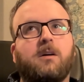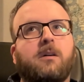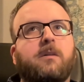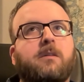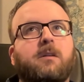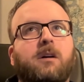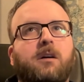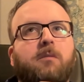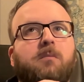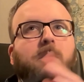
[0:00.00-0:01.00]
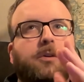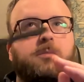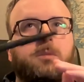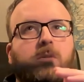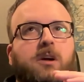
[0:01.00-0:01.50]
on
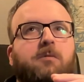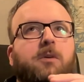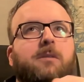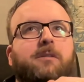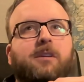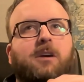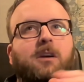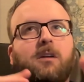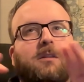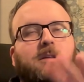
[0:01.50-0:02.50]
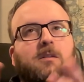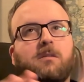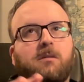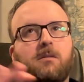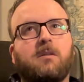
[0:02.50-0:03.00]
multiple levels and
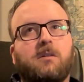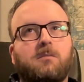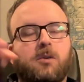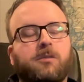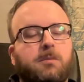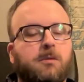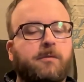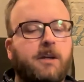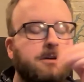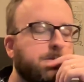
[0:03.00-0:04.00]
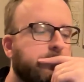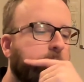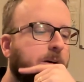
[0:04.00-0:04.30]
in multiple venues.